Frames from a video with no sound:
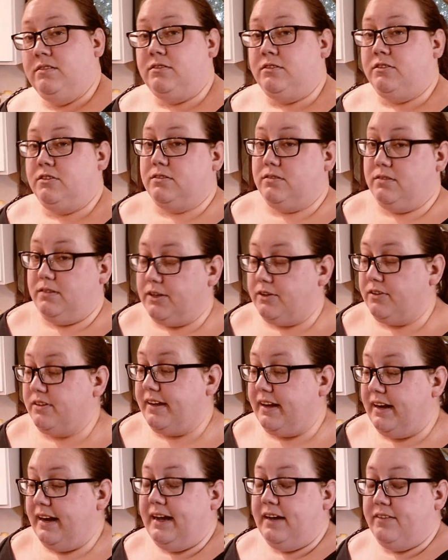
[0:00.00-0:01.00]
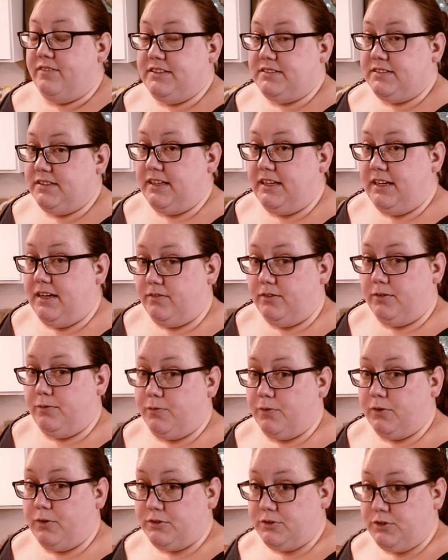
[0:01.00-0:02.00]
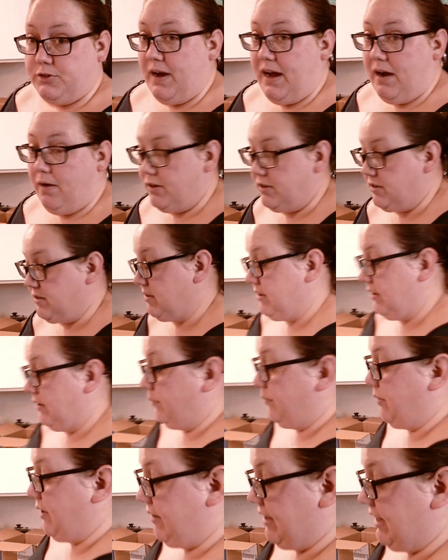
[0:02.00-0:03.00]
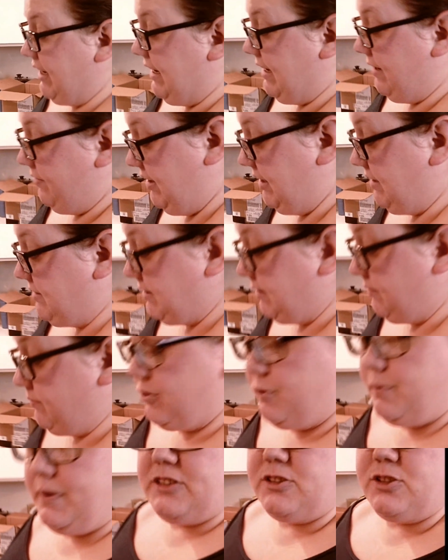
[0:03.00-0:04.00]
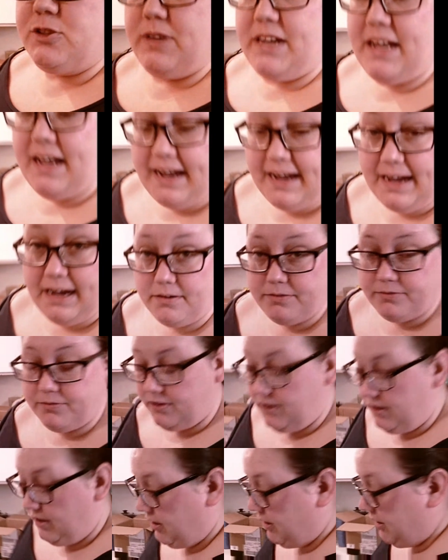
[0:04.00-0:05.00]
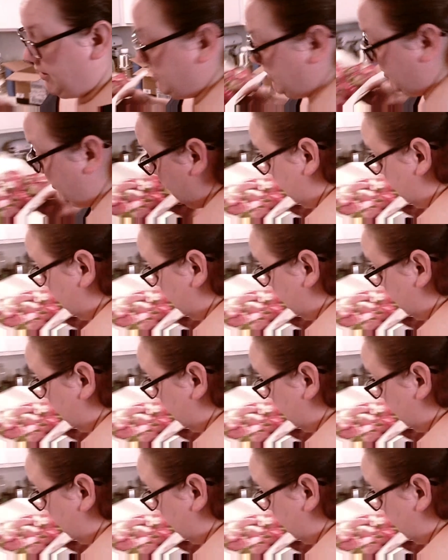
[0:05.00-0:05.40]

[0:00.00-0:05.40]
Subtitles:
You're literally going to have these in the oven for 2 hours. And I'm probably going to have these in for about 2.5. So we're just